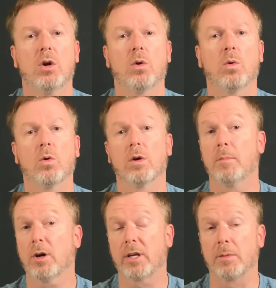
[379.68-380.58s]
or a
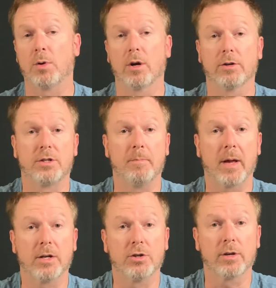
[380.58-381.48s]
marketing partner to
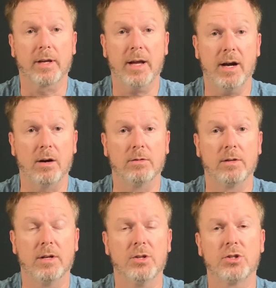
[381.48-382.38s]
manage your account.
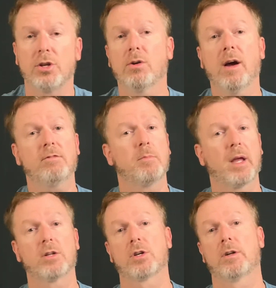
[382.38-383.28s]
So you don't have to
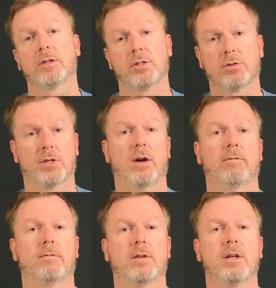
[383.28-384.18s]
manage all this
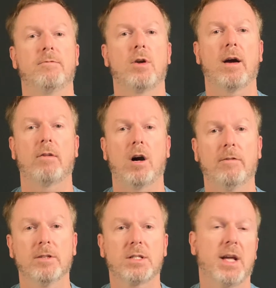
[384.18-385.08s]
yourself. If you have
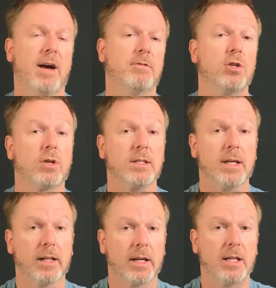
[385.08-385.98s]
office staff that you can
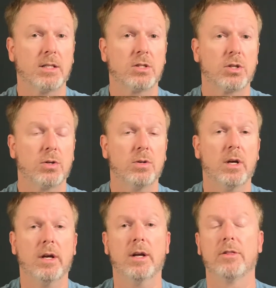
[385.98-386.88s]
delegate this to,
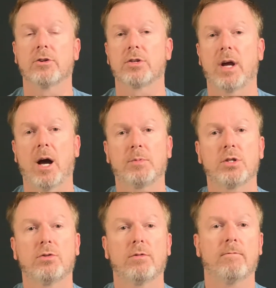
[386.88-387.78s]
there's an option
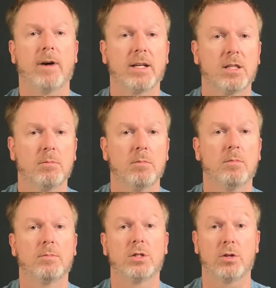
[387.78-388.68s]
to invite them
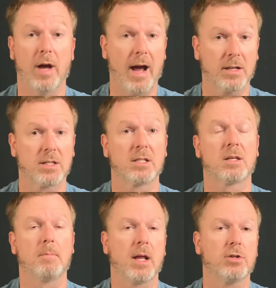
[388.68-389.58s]
to access
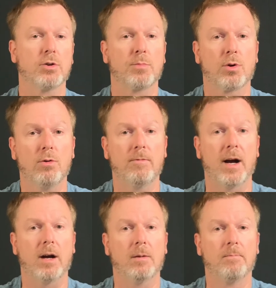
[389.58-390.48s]
and manage your profile.